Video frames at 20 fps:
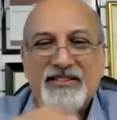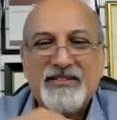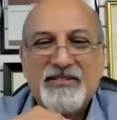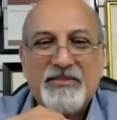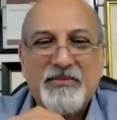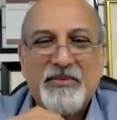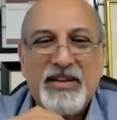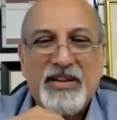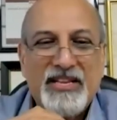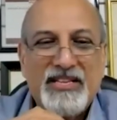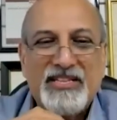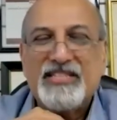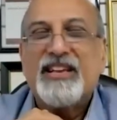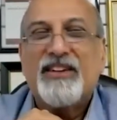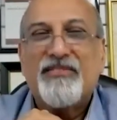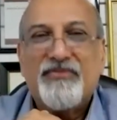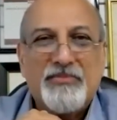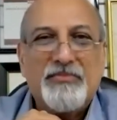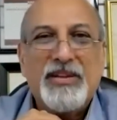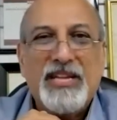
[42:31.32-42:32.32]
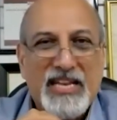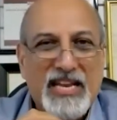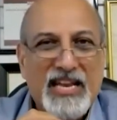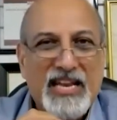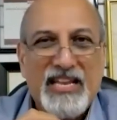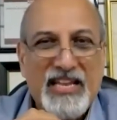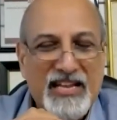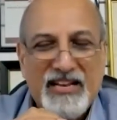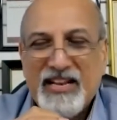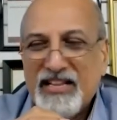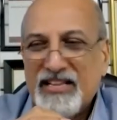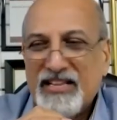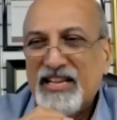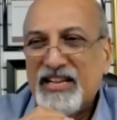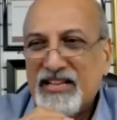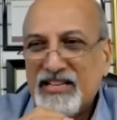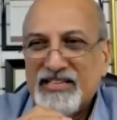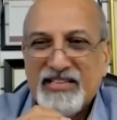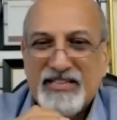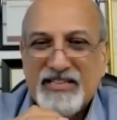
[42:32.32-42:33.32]
we just have to be ready. And I
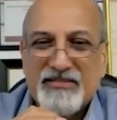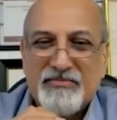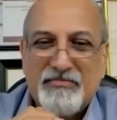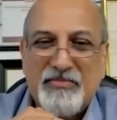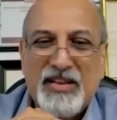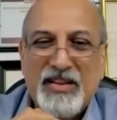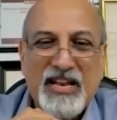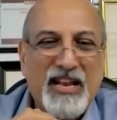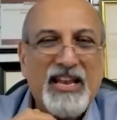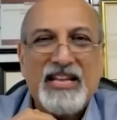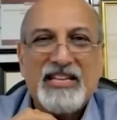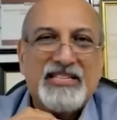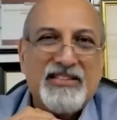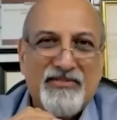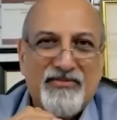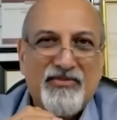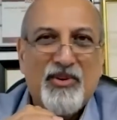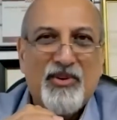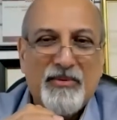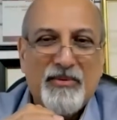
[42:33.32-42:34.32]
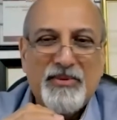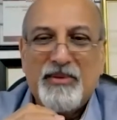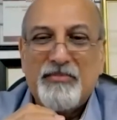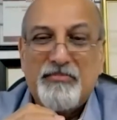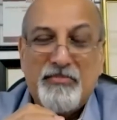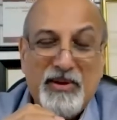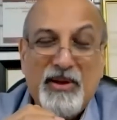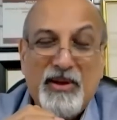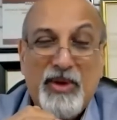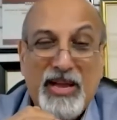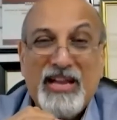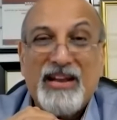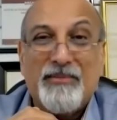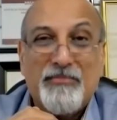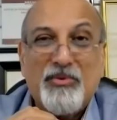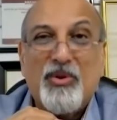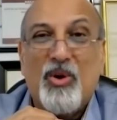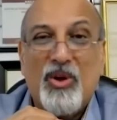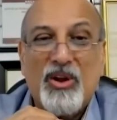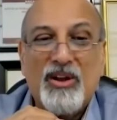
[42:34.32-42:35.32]
think this has been a lesson for us, a
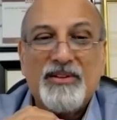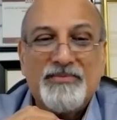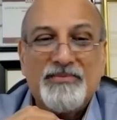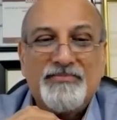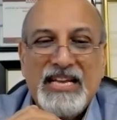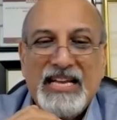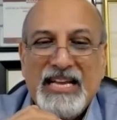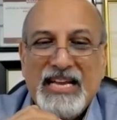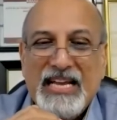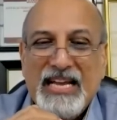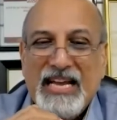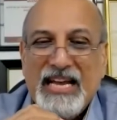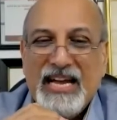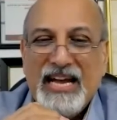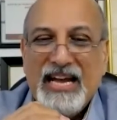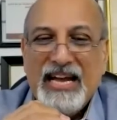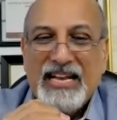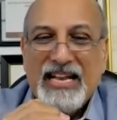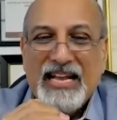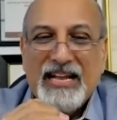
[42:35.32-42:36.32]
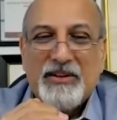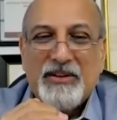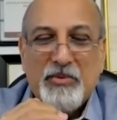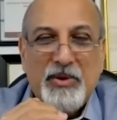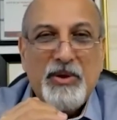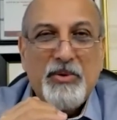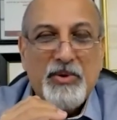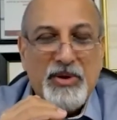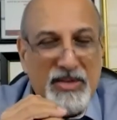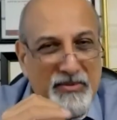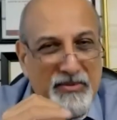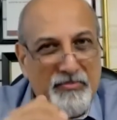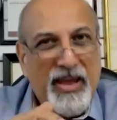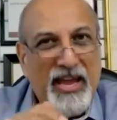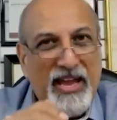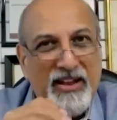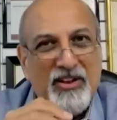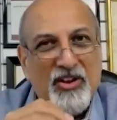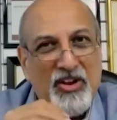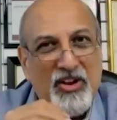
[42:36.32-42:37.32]
wake-up call. And that we will
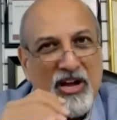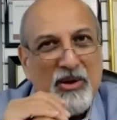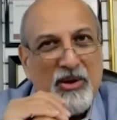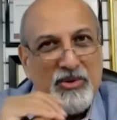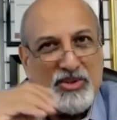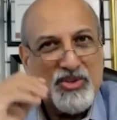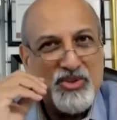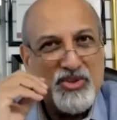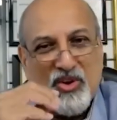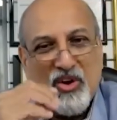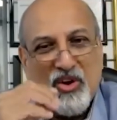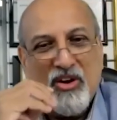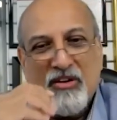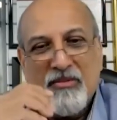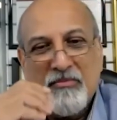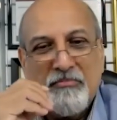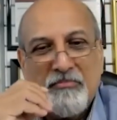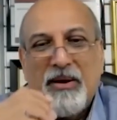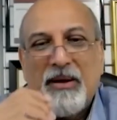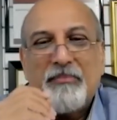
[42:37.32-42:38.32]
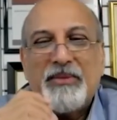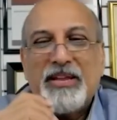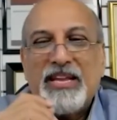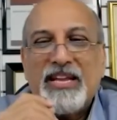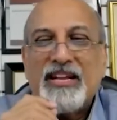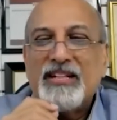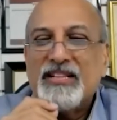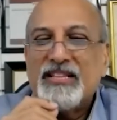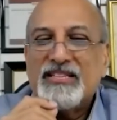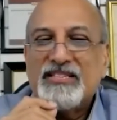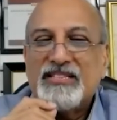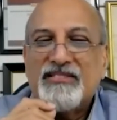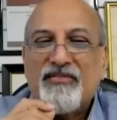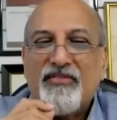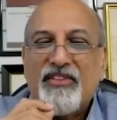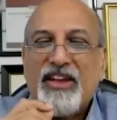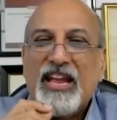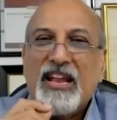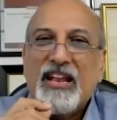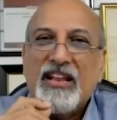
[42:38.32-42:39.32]
depend on our strong public health
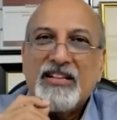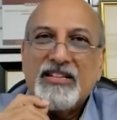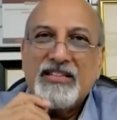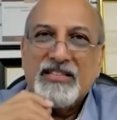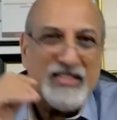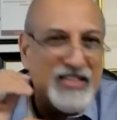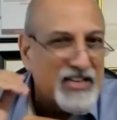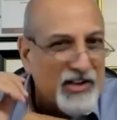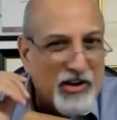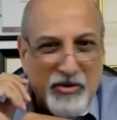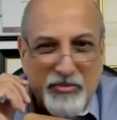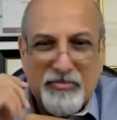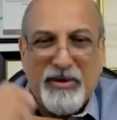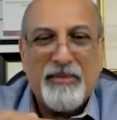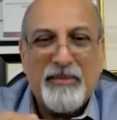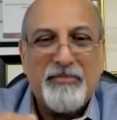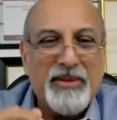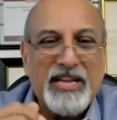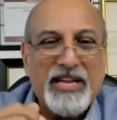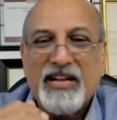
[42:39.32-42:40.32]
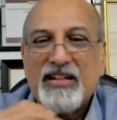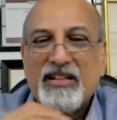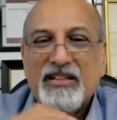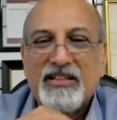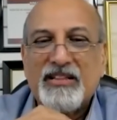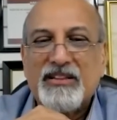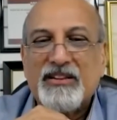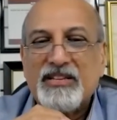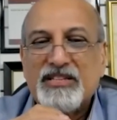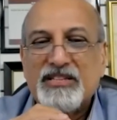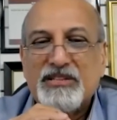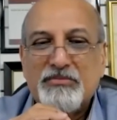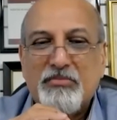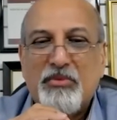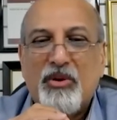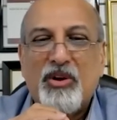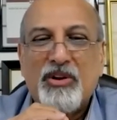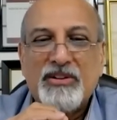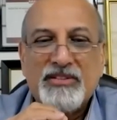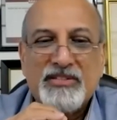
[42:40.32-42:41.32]
surveillance and our public health
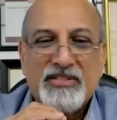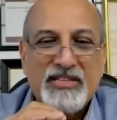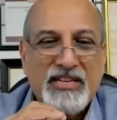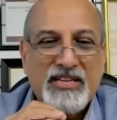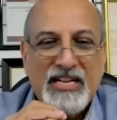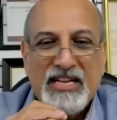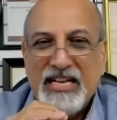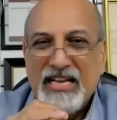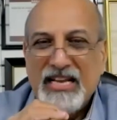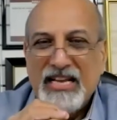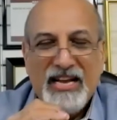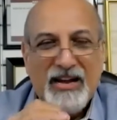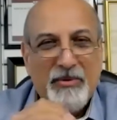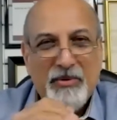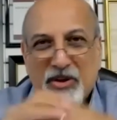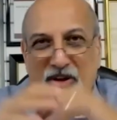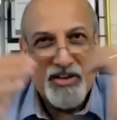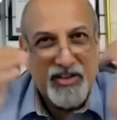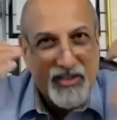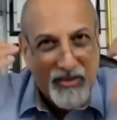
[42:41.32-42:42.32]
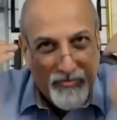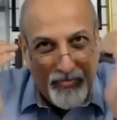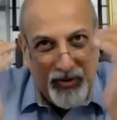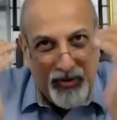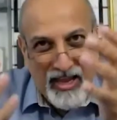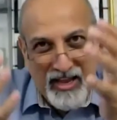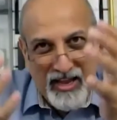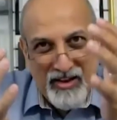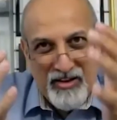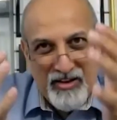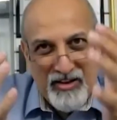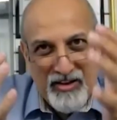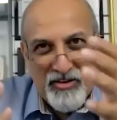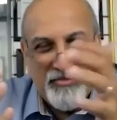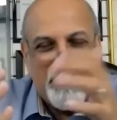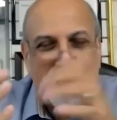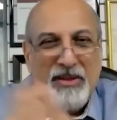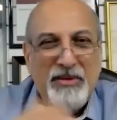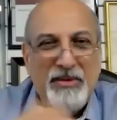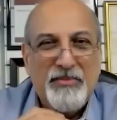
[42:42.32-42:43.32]
response. And we're going to
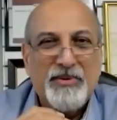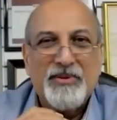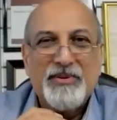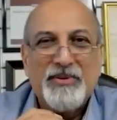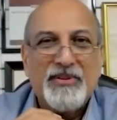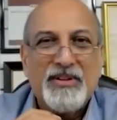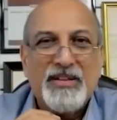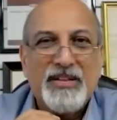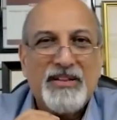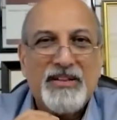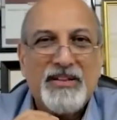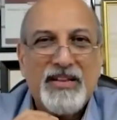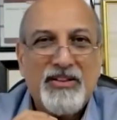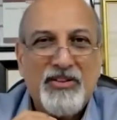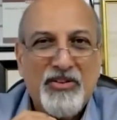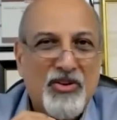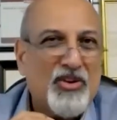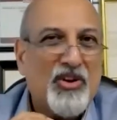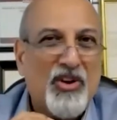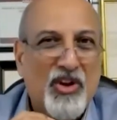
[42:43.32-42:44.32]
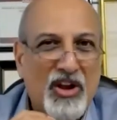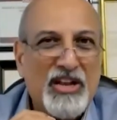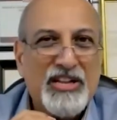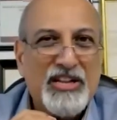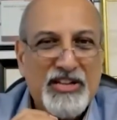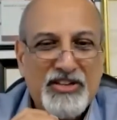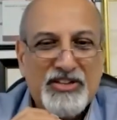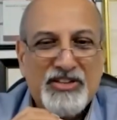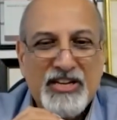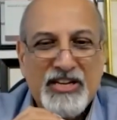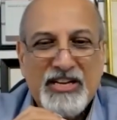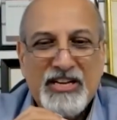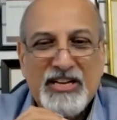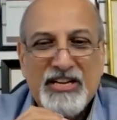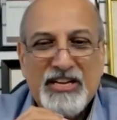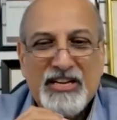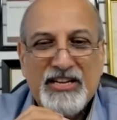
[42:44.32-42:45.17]
depend on people in your college